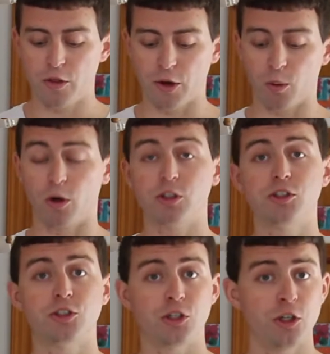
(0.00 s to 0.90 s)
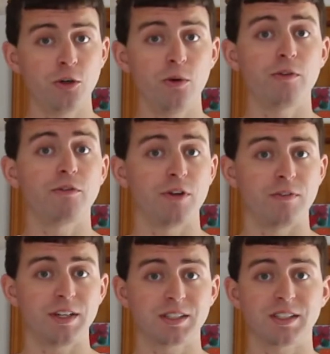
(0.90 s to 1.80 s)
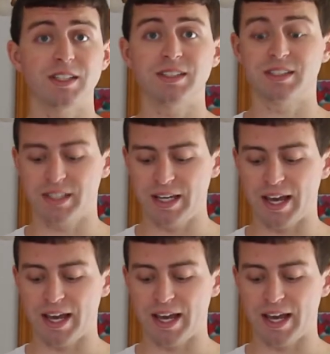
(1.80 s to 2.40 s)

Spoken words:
There were 2 Fivix